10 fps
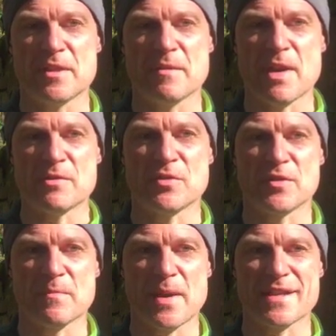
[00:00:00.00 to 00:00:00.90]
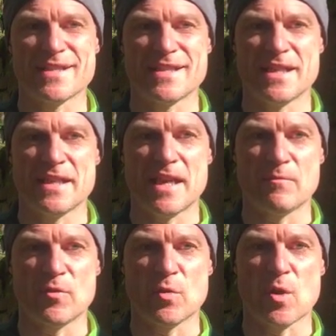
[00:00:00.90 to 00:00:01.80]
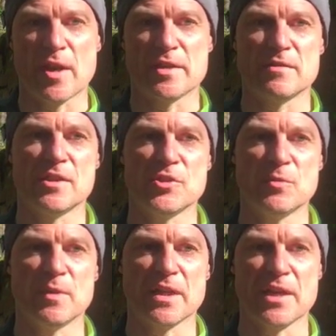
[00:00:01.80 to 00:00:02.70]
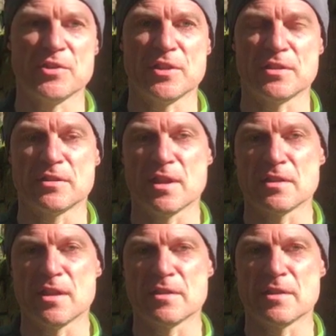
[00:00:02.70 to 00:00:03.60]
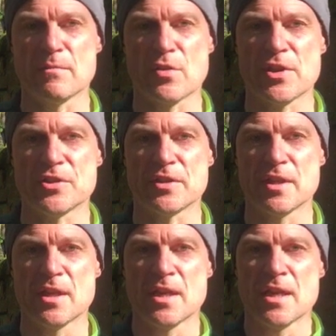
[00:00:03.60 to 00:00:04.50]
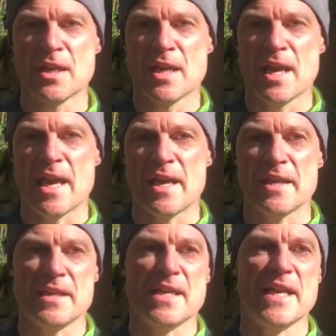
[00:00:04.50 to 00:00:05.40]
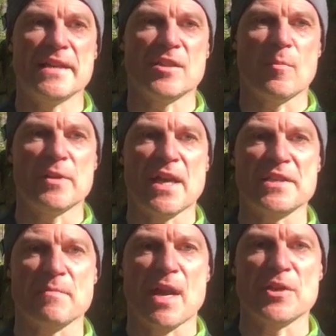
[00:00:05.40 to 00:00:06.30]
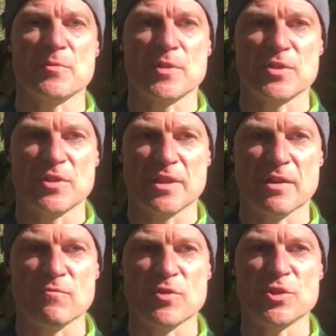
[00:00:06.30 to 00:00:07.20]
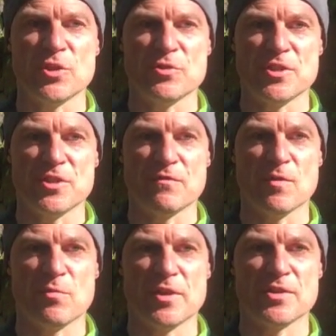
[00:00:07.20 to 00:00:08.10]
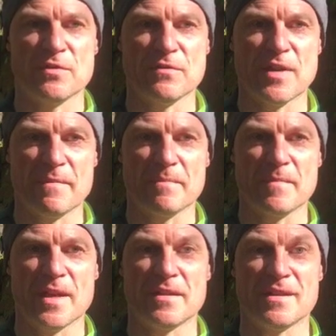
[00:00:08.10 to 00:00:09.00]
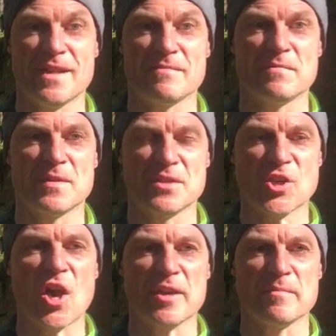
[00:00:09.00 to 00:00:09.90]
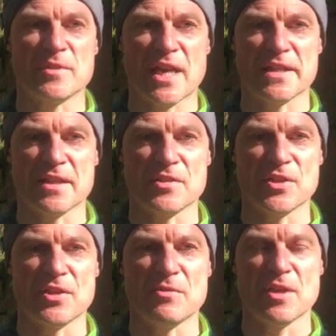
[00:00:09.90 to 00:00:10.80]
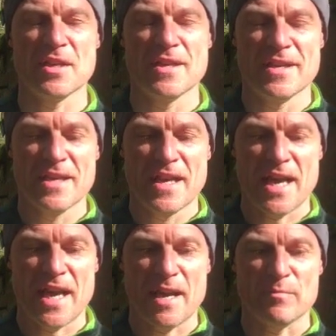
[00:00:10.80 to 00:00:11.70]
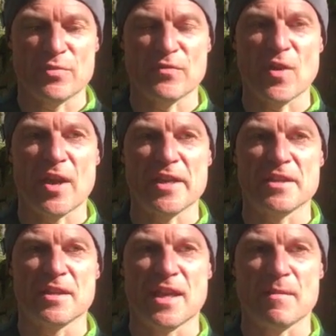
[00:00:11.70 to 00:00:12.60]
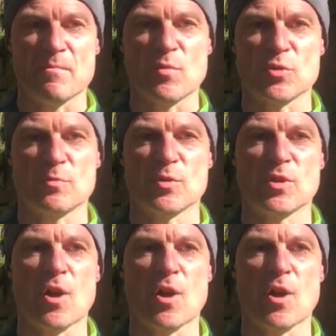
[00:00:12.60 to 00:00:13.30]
amount of capacity required, deduplication and compression. In copy data management, reduces the footprint of and time taken to provide multiple